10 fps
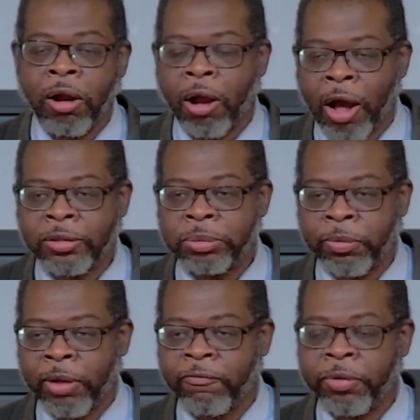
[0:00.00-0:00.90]

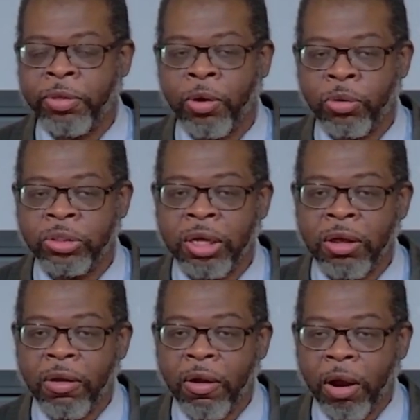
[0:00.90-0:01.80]
offspring for those
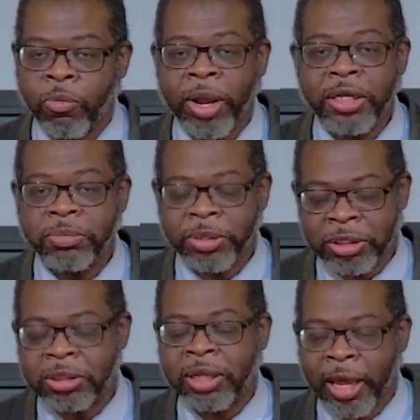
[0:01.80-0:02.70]
arrangements,
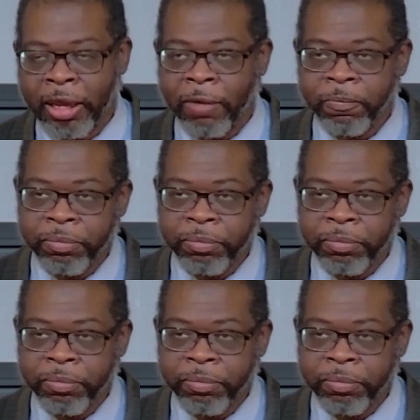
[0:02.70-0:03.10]
just like